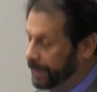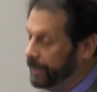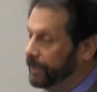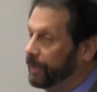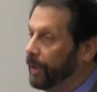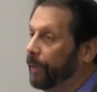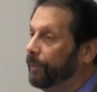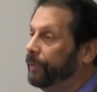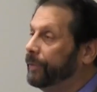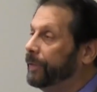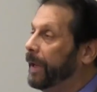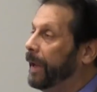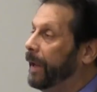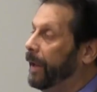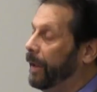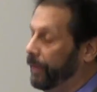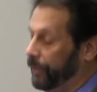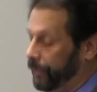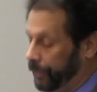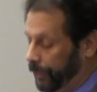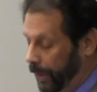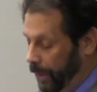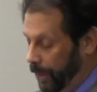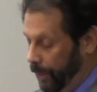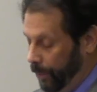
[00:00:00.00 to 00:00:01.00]
and it
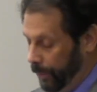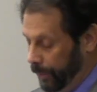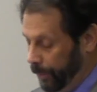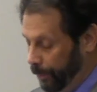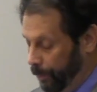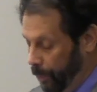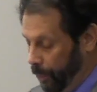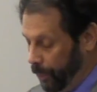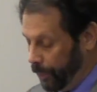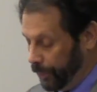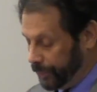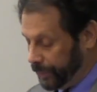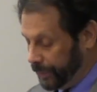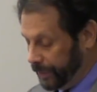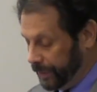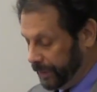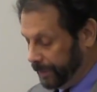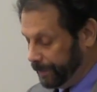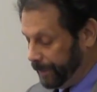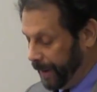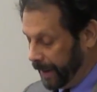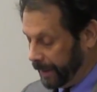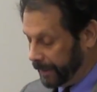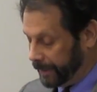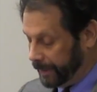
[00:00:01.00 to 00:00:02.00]
dovetails with
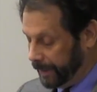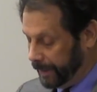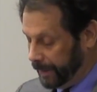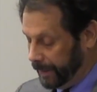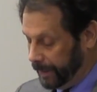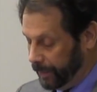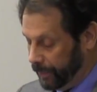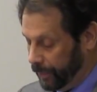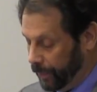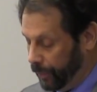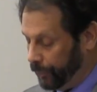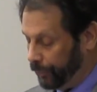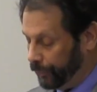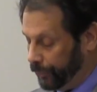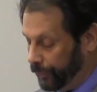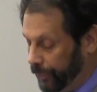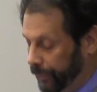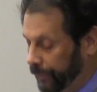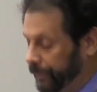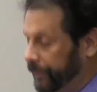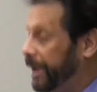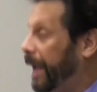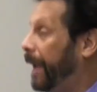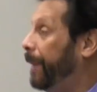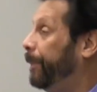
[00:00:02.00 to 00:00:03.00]
Morrison's Bakhtinian
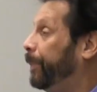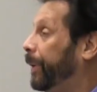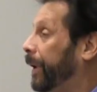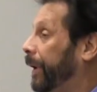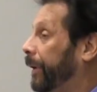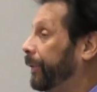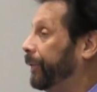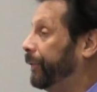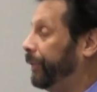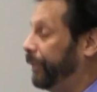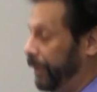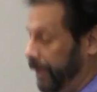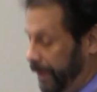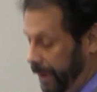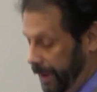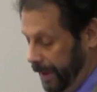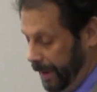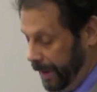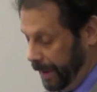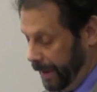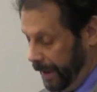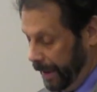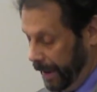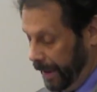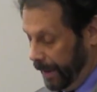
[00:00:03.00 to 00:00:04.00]
notion of tempics,
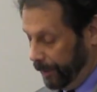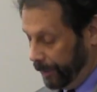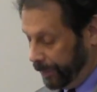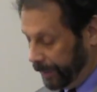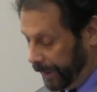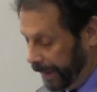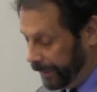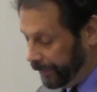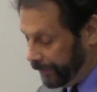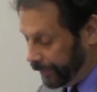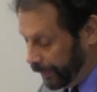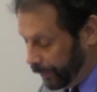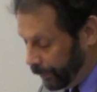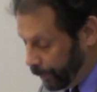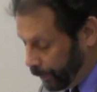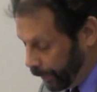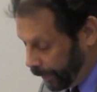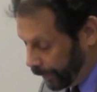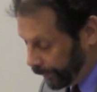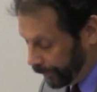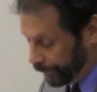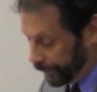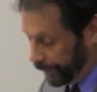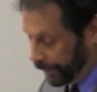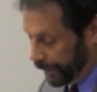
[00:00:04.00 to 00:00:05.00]
placing
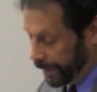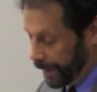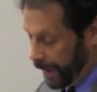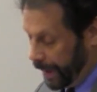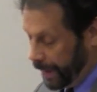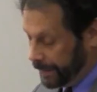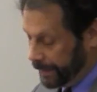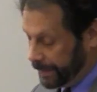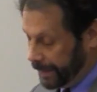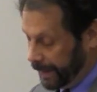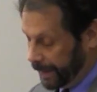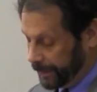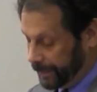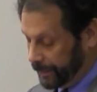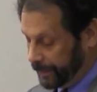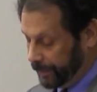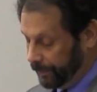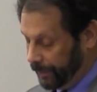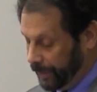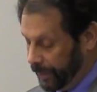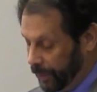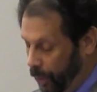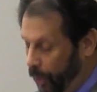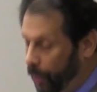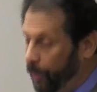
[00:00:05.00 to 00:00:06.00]
works in the
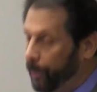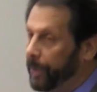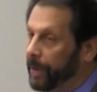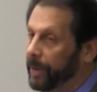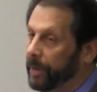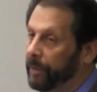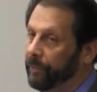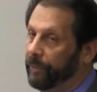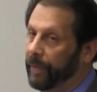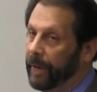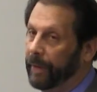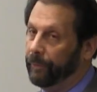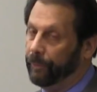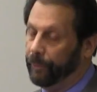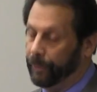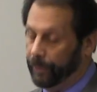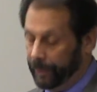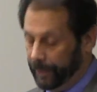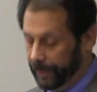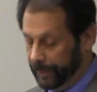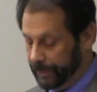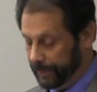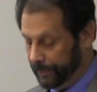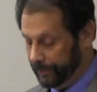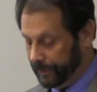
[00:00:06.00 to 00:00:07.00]
context of the open
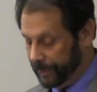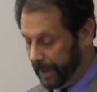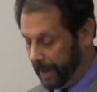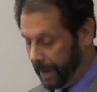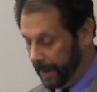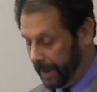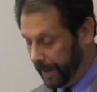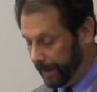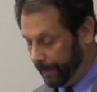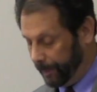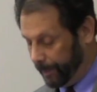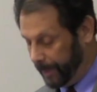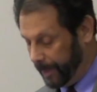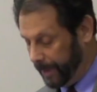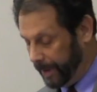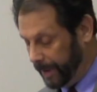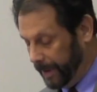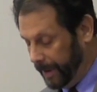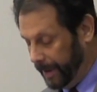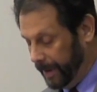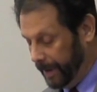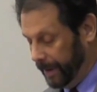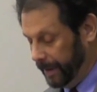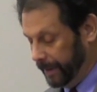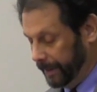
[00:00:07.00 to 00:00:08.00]
eventfulness of time,
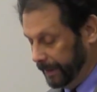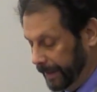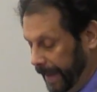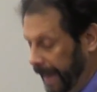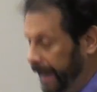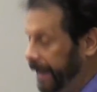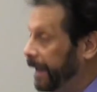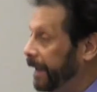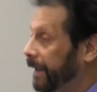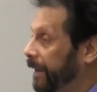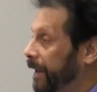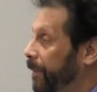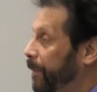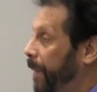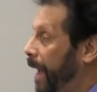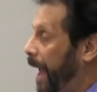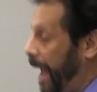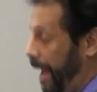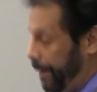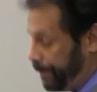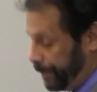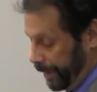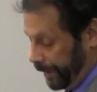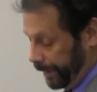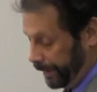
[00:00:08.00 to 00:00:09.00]
letting them
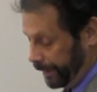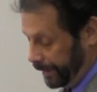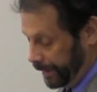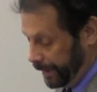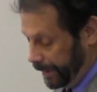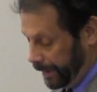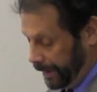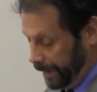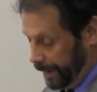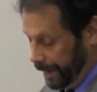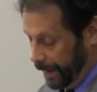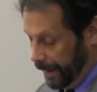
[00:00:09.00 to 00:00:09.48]
happen,